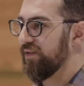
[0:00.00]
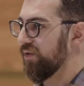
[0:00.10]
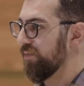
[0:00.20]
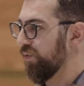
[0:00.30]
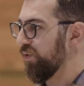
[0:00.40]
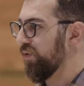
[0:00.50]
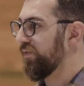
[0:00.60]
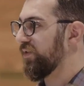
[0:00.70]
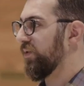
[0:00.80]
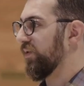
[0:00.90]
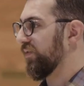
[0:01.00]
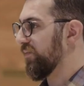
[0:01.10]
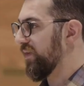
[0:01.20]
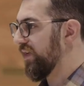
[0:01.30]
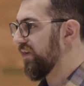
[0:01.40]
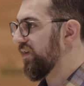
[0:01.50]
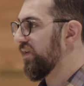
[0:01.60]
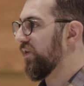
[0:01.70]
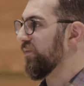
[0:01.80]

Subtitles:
or approved or submitted